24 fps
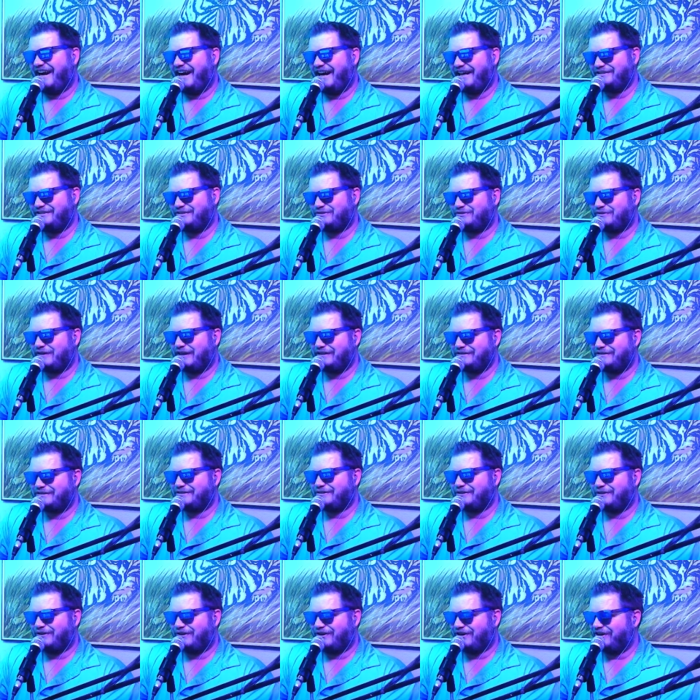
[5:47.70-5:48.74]
I try
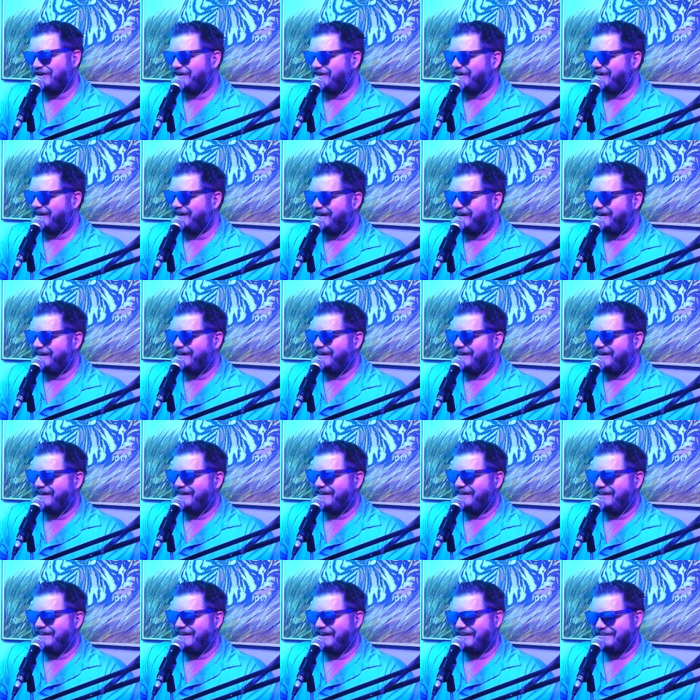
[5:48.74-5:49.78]
so hard
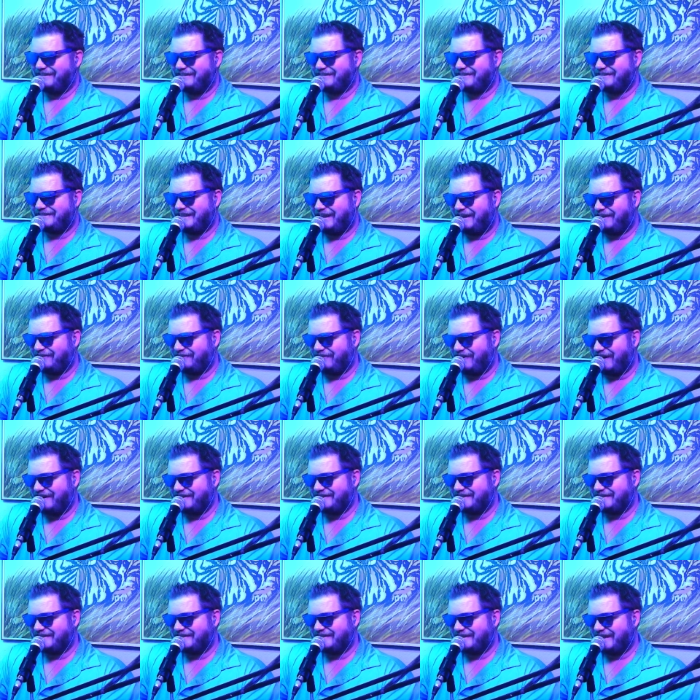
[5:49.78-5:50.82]
not to sound
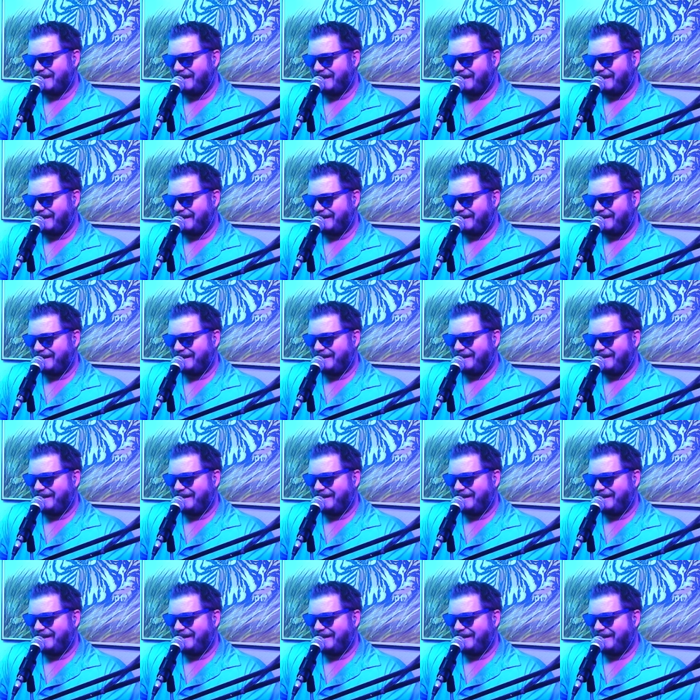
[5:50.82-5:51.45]
racist saying it